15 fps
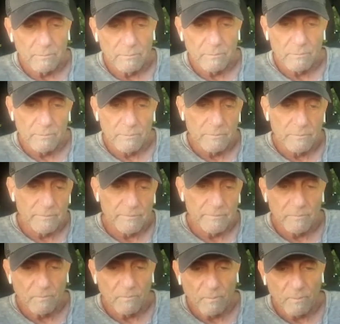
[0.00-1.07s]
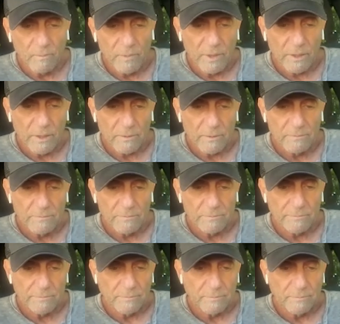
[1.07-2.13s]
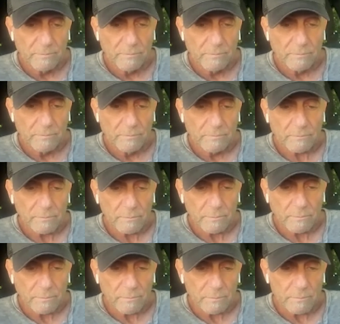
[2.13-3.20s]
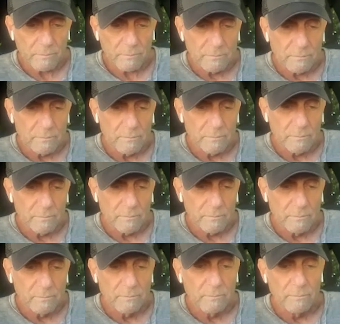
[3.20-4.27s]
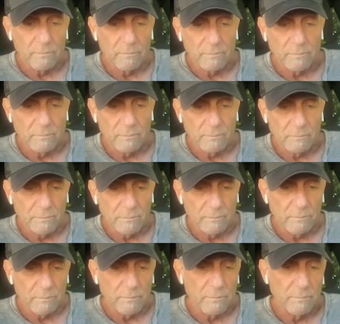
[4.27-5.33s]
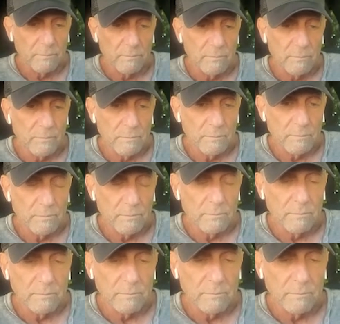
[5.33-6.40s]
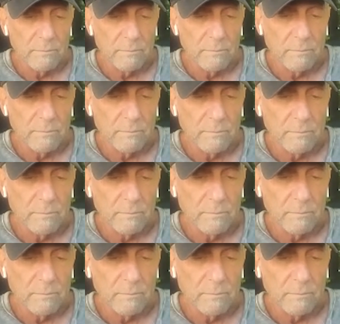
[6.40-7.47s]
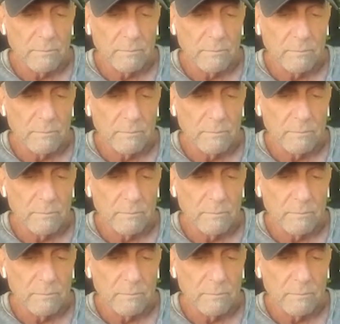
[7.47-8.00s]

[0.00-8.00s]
The person shown says nothing.